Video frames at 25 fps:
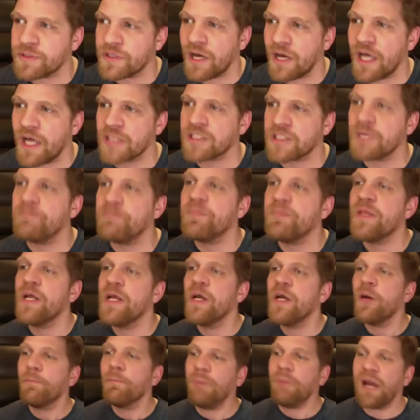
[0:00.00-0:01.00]
awesome.
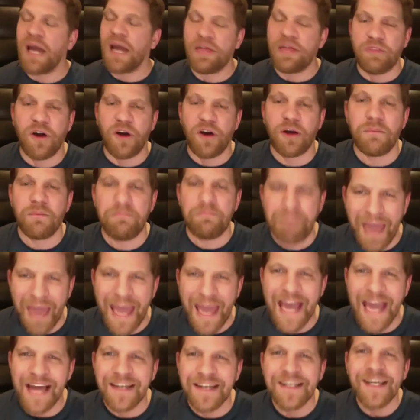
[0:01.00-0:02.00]
But I thought,
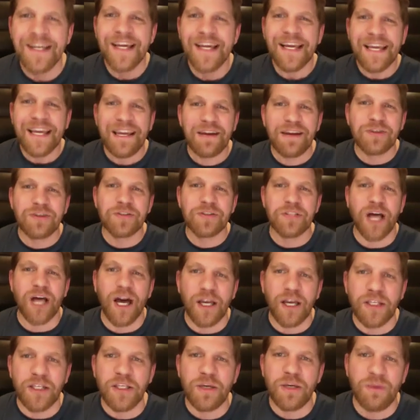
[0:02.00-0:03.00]
man, here's
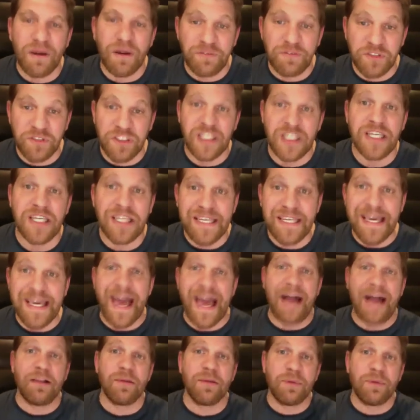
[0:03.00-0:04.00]
a UFC
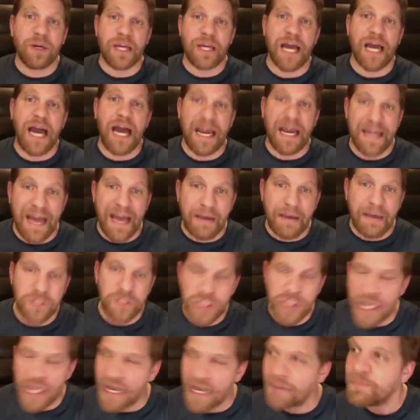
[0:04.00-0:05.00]
caliber guy, now a
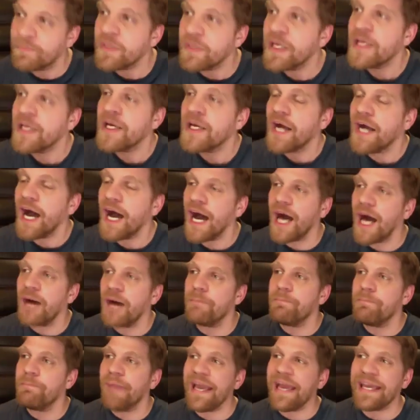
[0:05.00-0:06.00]
champ,
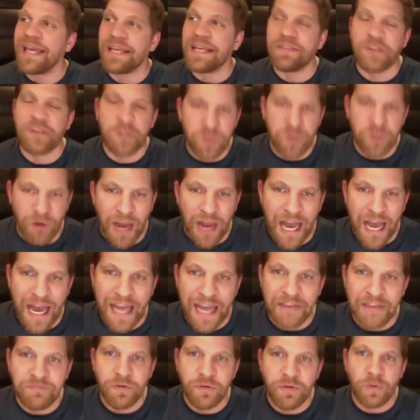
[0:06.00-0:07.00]
making the
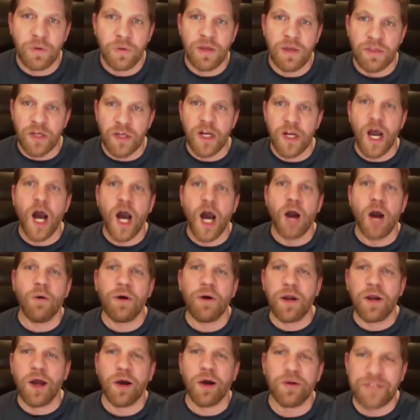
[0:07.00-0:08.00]
drive with an
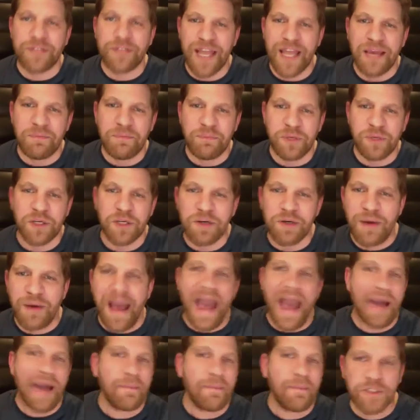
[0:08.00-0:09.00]
0-0 debut
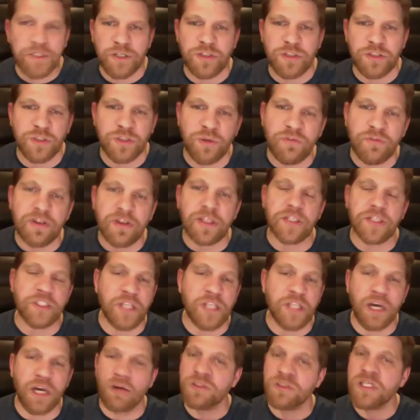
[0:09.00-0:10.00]
amateur. So it really
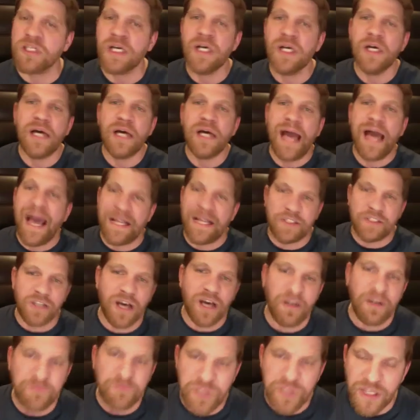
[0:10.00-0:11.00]
shows. Hats
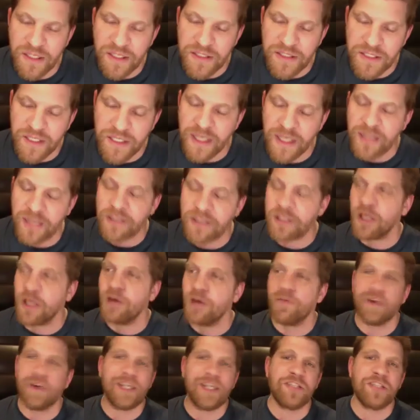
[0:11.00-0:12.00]
off to
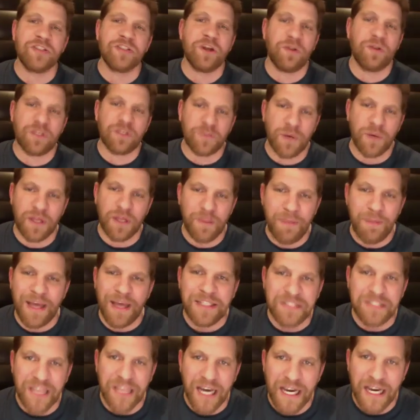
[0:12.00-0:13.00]
Glover. He's known as one of the
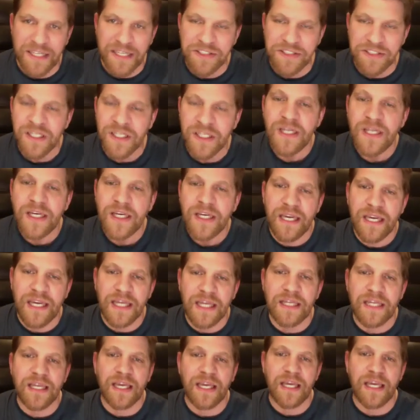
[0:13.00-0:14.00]
best guys
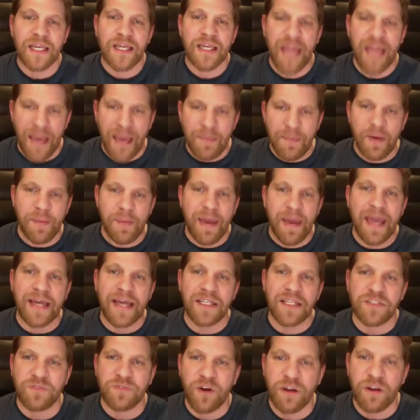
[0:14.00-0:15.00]
in MMA
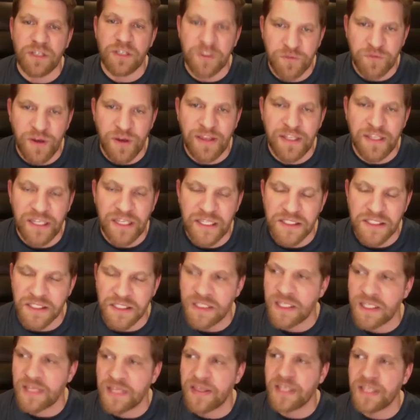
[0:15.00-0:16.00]
as far as friendliness
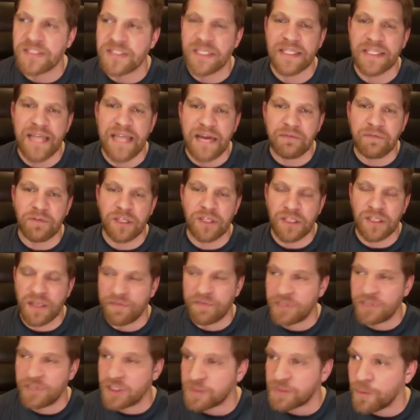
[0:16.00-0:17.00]
and things like that, really
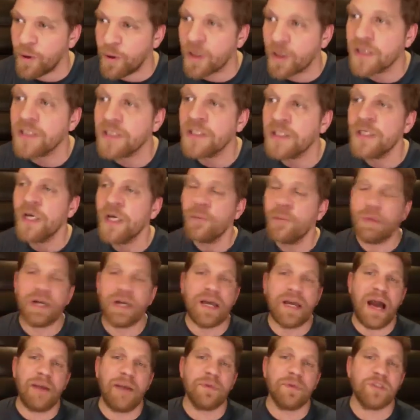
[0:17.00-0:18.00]
loving the sport. But
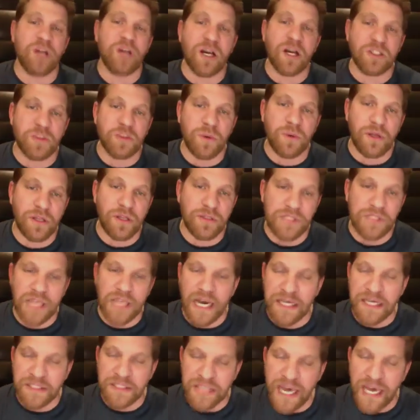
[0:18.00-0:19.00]
Kama's also one of those
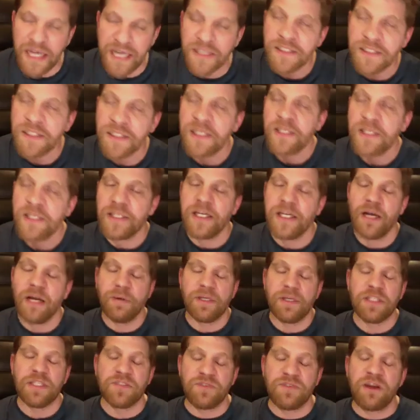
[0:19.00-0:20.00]
guys that,
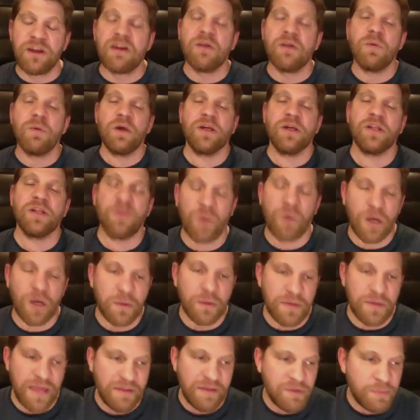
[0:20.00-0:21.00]
he's very willing to work
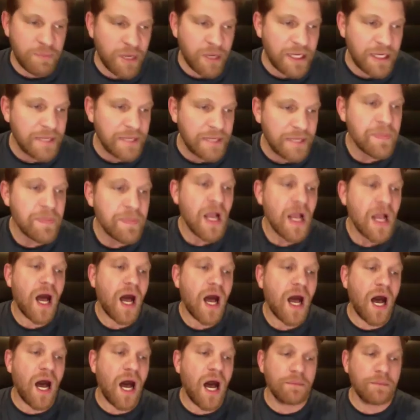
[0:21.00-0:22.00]
with everybody.
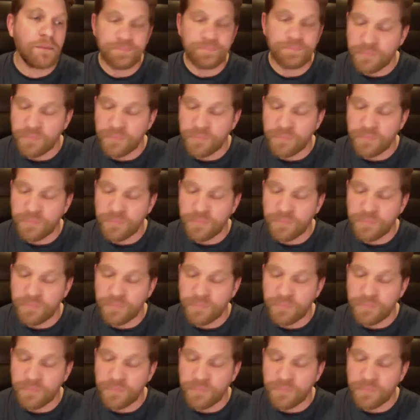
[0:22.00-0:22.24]
Um,